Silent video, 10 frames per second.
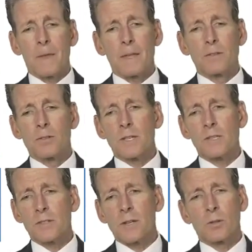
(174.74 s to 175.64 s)
And your key
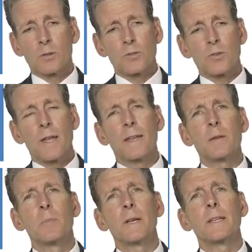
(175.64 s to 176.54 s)
stakeholders are
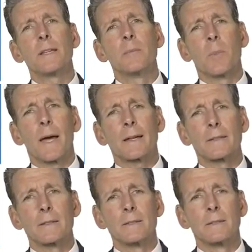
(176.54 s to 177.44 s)
anybody
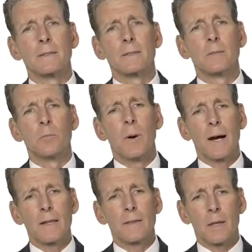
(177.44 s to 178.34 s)
impacted
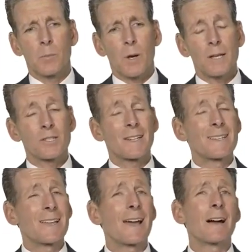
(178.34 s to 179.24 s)
by that project
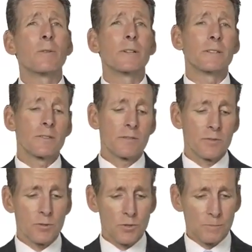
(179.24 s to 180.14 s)
now and into the
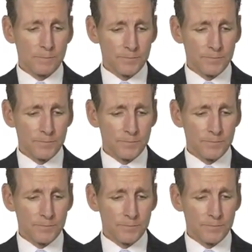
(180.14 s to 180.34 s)
future.